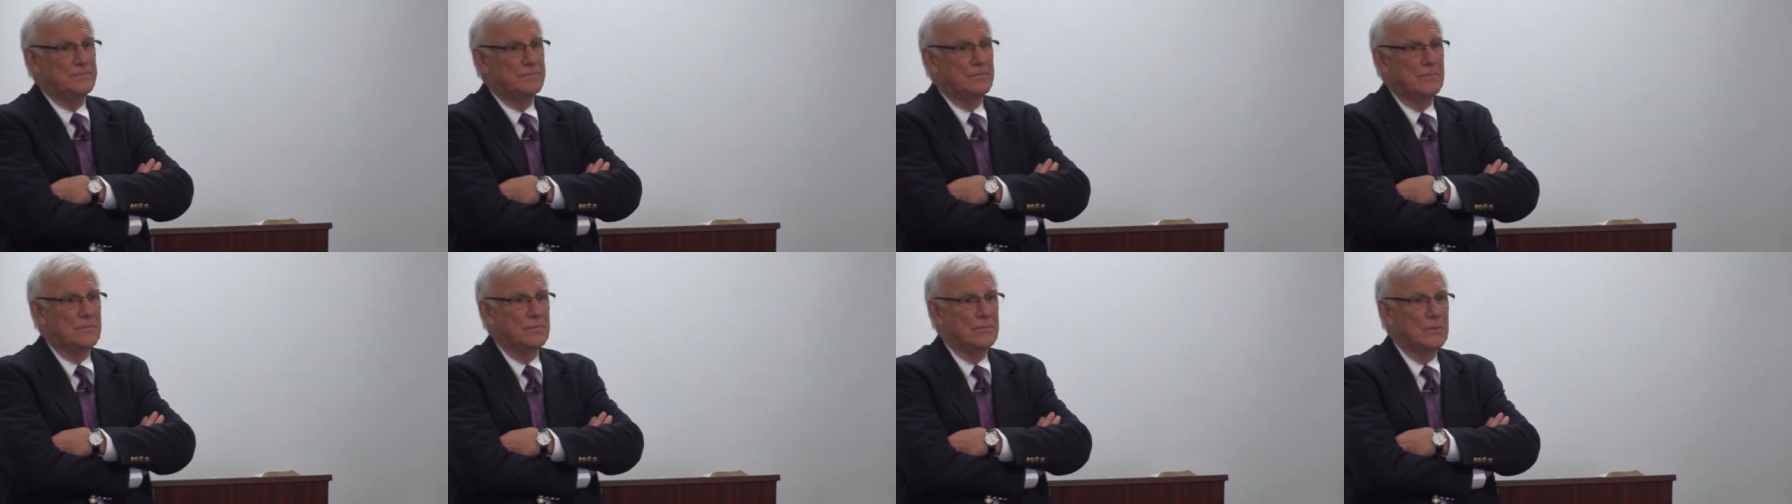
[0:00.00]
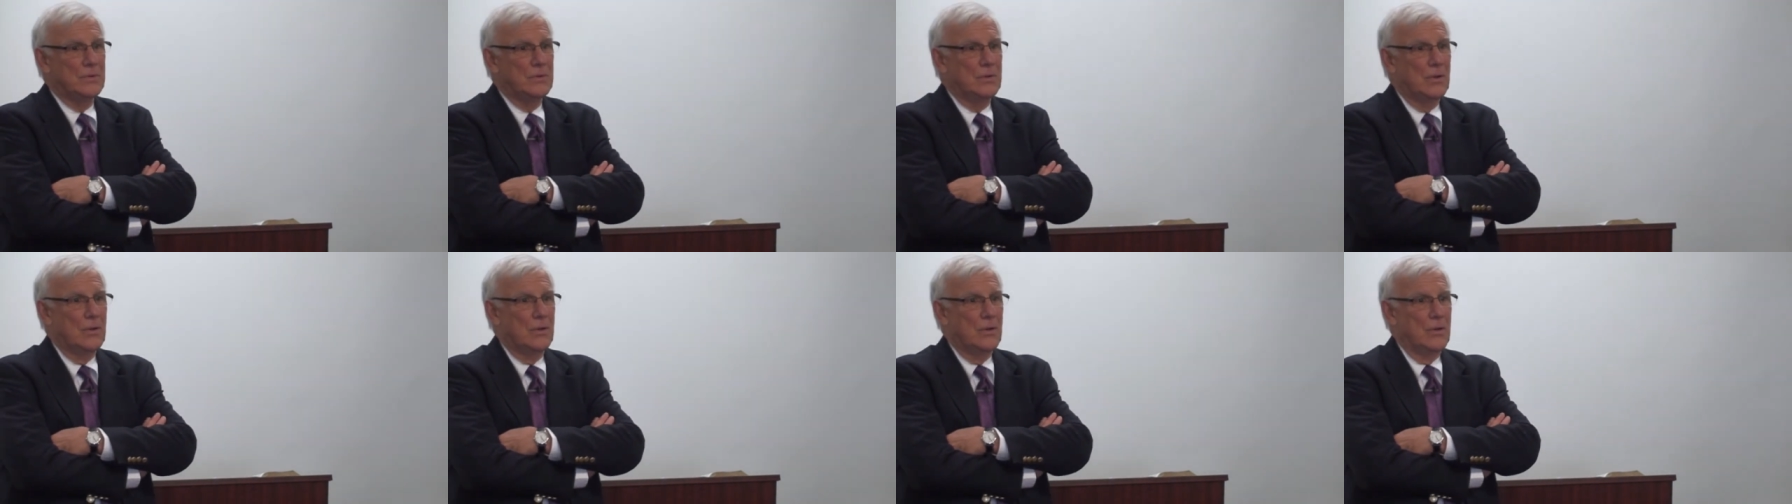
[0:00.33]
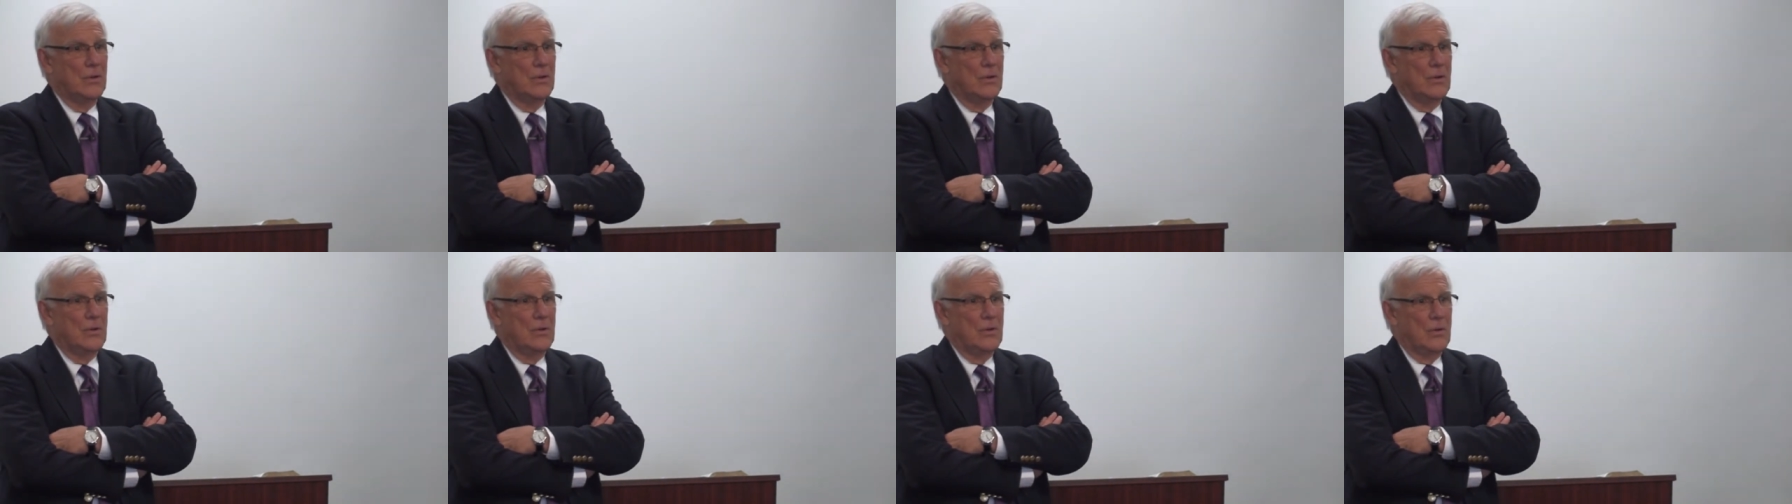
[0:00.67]
um,
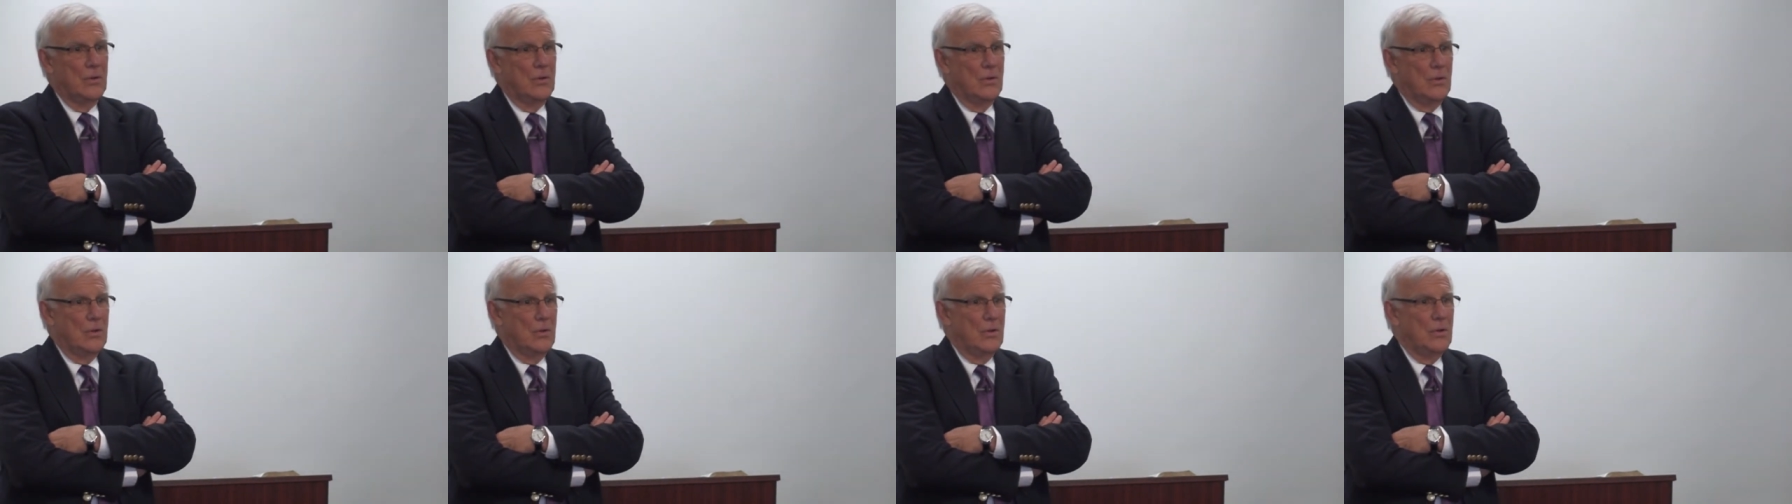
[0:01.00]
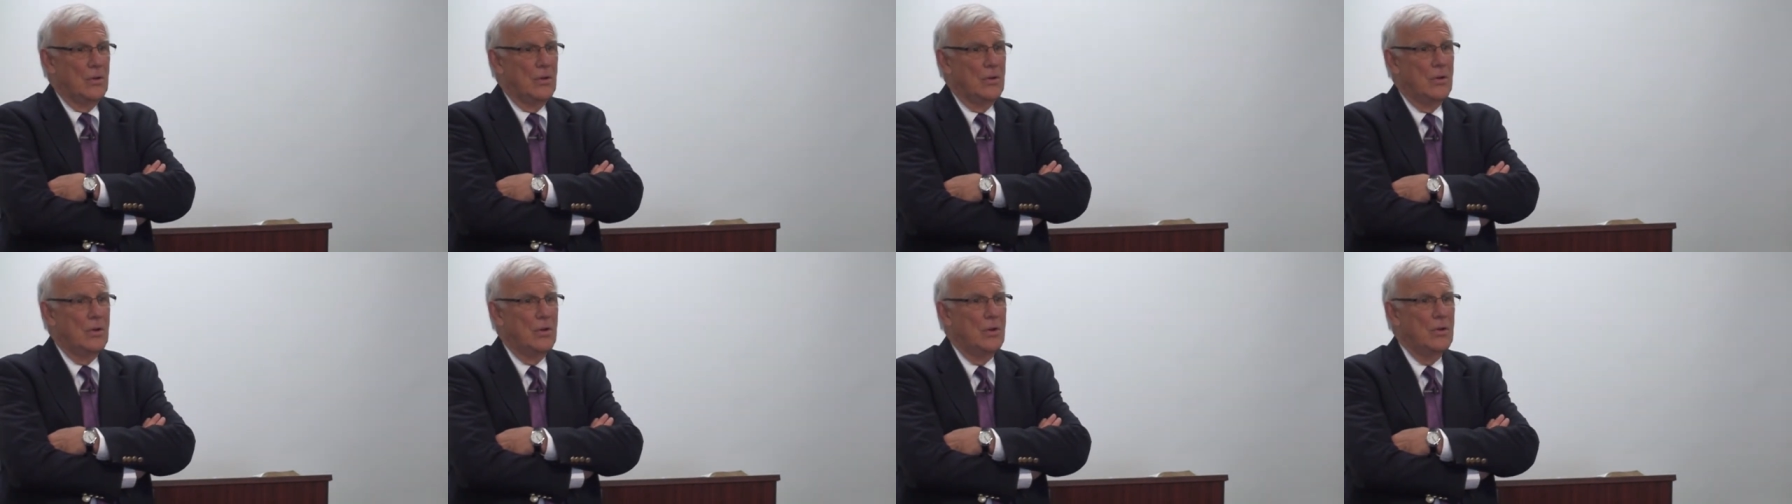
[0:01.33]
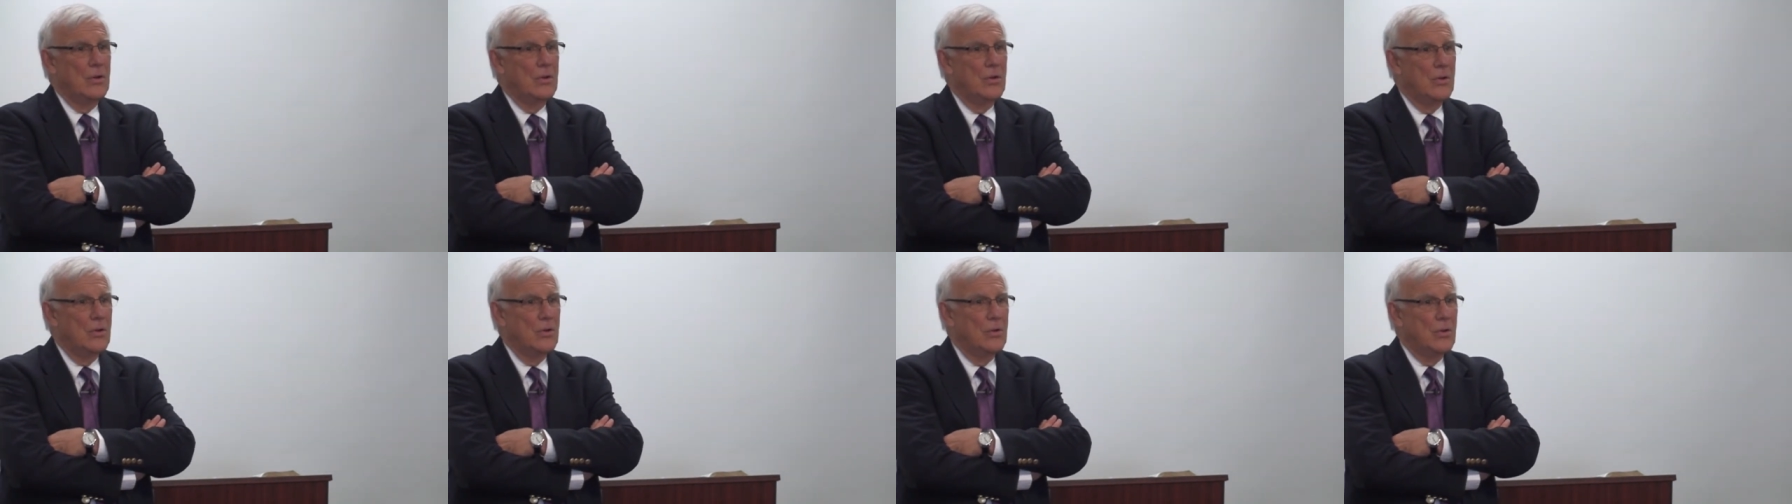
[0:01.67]
curious as to
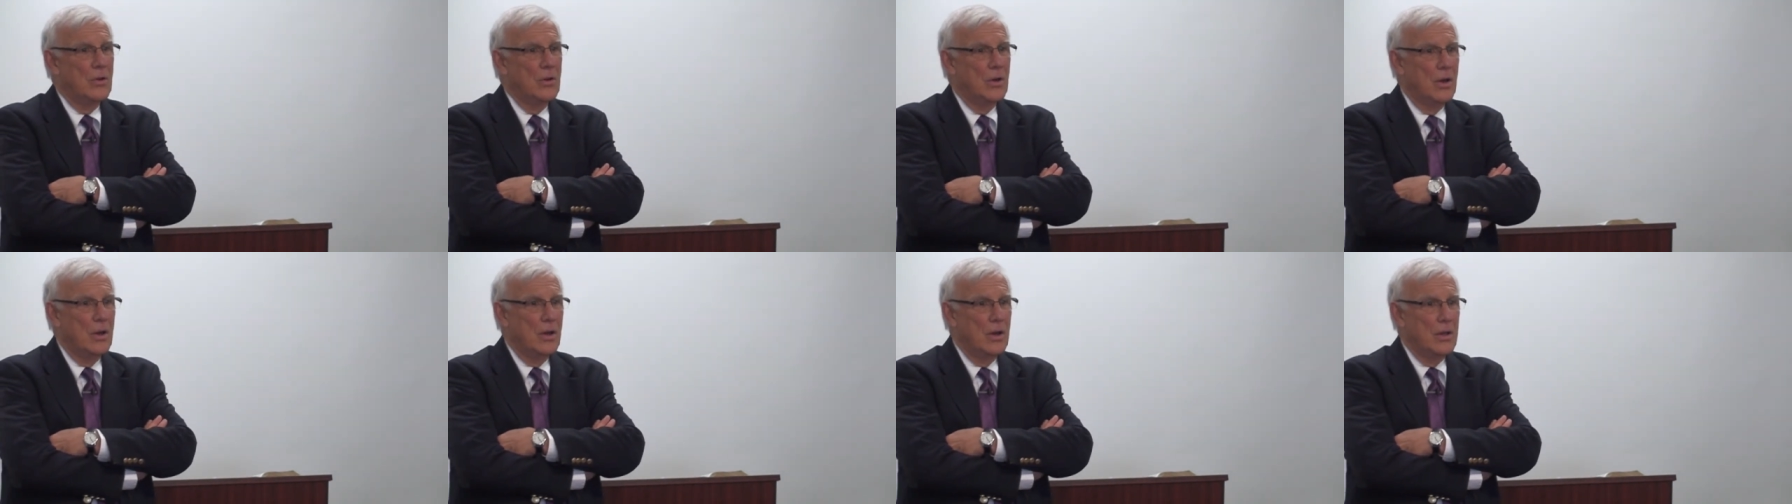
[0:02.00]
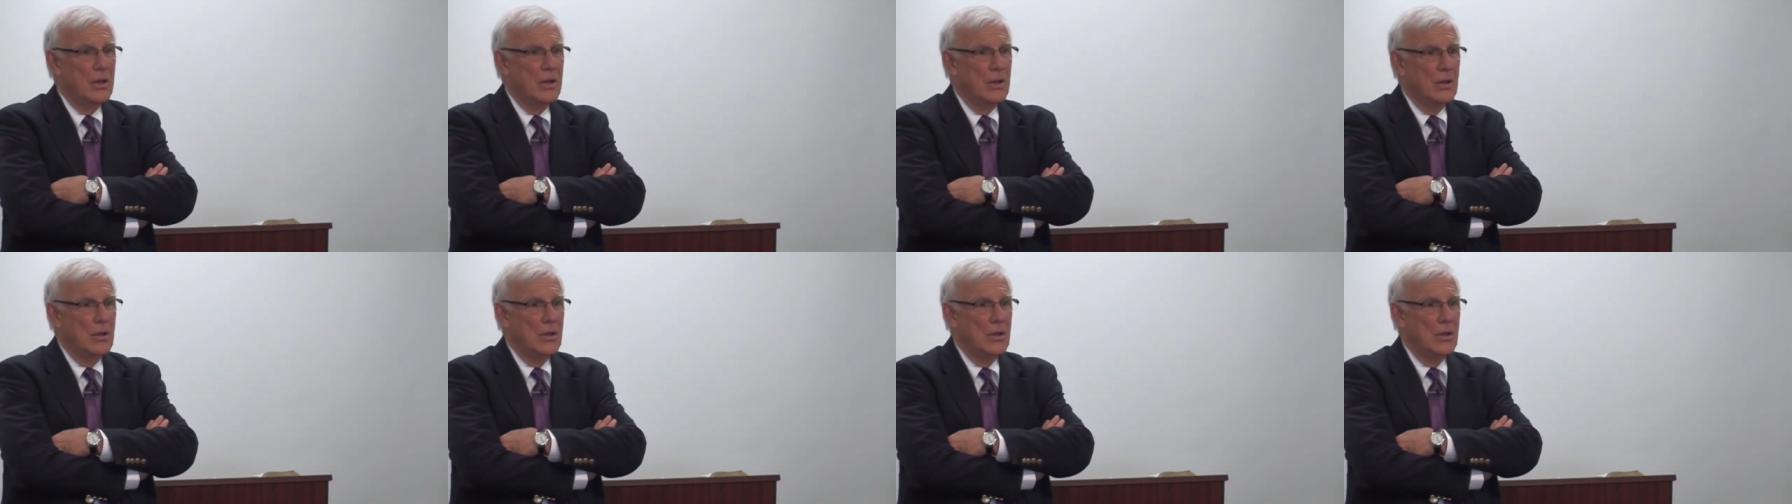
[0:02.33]
why,